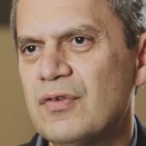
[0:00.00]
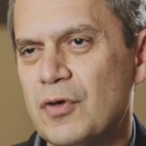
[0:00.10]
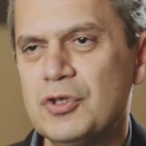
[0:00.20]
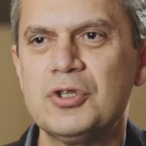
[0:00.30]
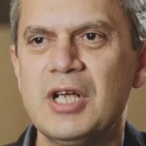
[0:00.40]

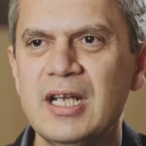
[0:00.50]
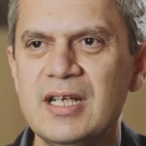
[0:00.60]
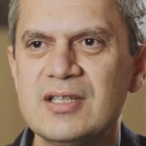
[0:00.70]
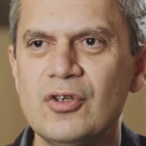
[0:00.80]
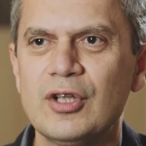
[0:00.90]
fortunately
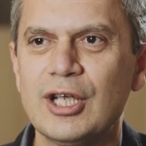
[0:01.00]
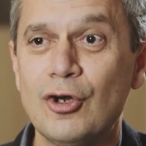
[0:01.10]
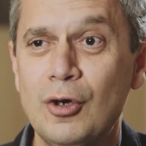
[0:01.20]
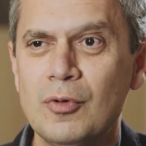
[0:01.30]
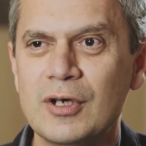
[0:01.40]
is not the
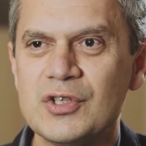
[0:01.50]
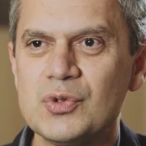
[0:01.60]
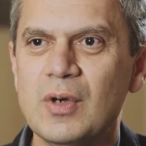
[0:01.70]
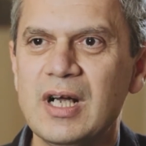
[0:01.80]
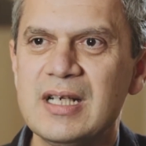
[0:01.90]
commonest
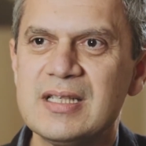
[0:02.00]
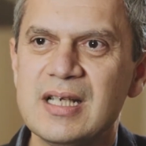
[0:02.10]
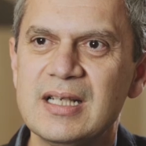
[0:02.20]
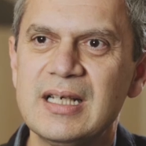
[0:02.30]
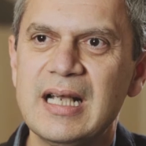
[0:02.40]
one, is
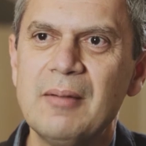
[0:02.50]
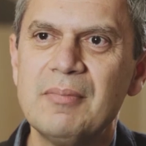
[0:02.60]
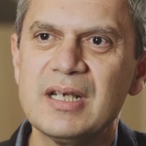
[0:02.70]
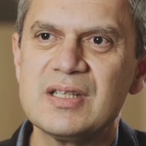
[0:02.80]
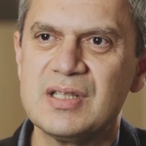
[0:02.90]
that it can
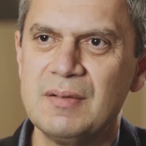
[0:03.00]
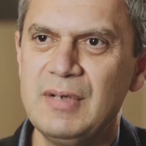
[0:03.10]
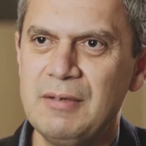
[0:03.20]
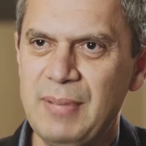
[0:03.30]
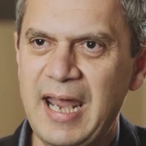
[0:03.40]
be
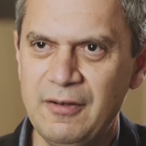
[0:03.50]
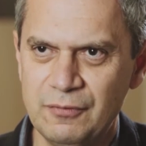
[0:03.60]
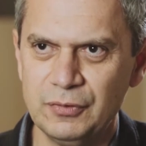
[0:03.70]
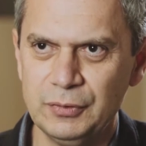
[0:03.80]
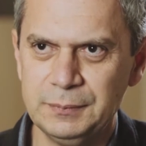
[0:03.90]
extremely
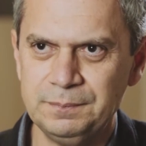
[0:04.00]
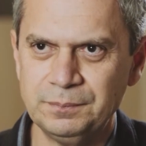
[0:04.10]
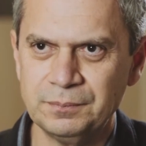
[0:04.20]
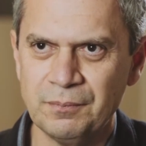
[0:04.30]
painful.